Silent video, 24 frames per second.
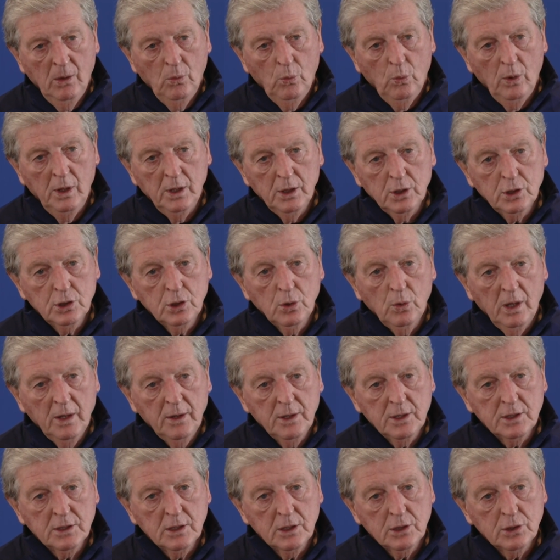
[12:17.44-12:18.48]
One or two
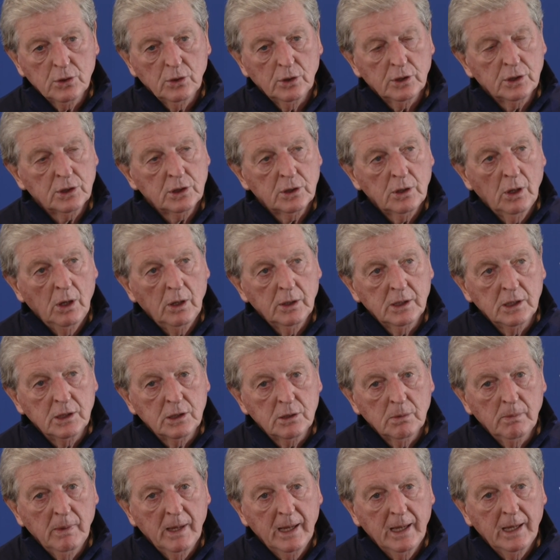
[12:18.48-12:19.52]
others are sort of starting
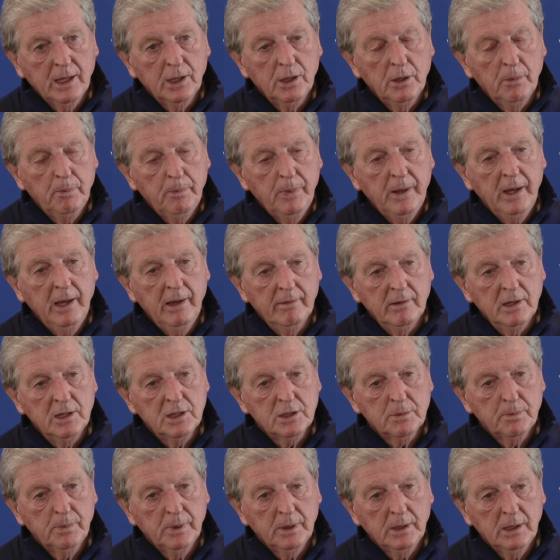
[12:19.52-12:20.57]
to make an
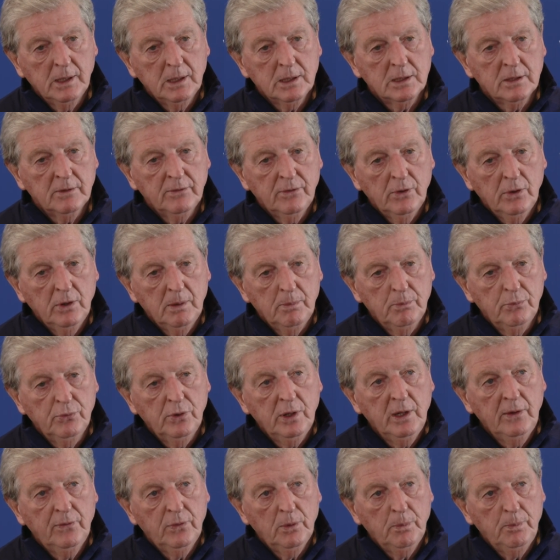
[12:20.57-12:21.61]
appearance, but it's a very
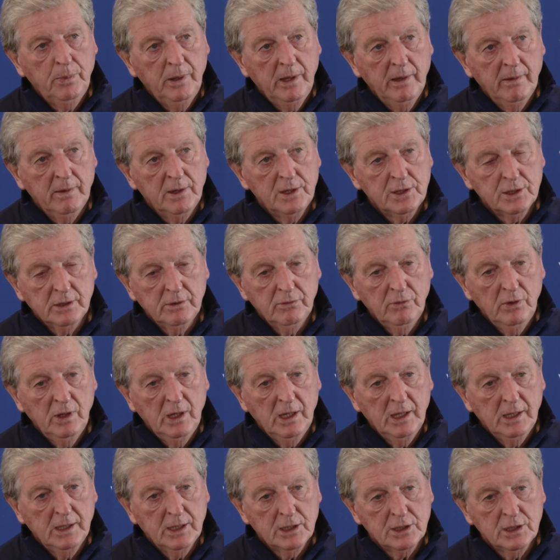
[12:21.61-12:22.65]
brief appearance and
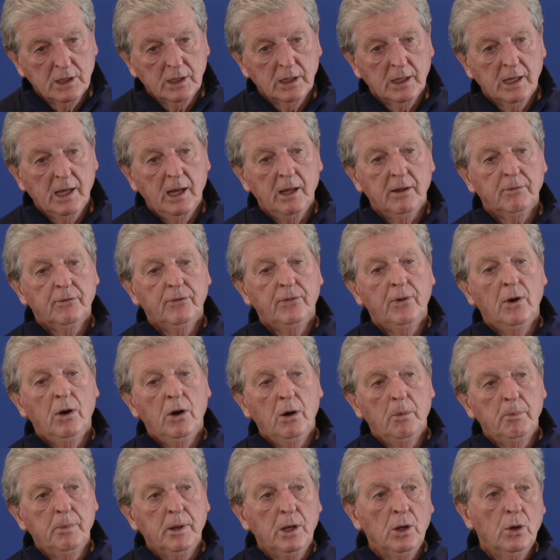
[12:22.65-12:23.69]
really doesn't get
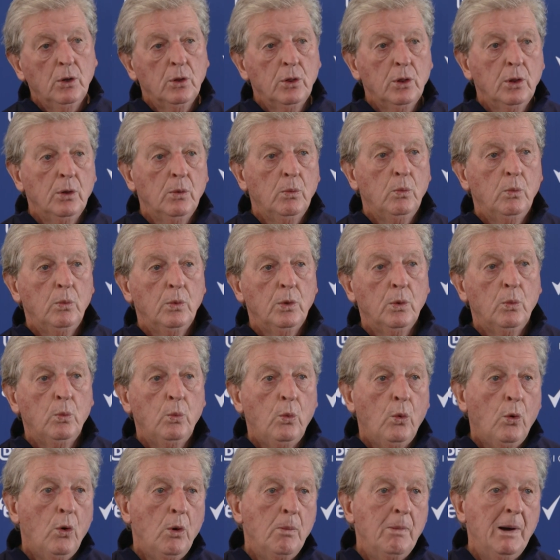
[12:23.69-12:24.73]
far beyond the, the
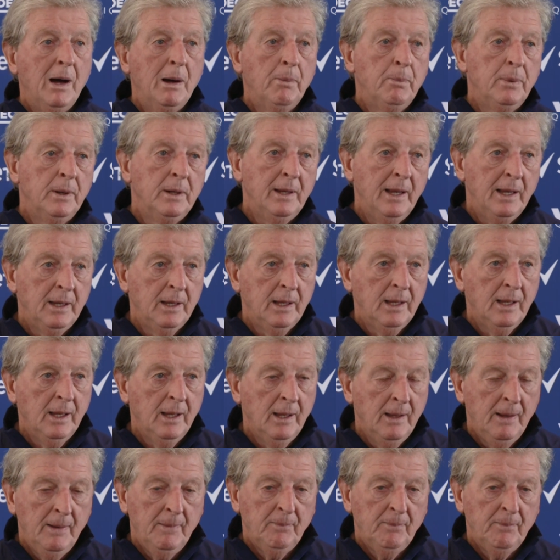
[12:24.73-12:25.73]
warm-up and any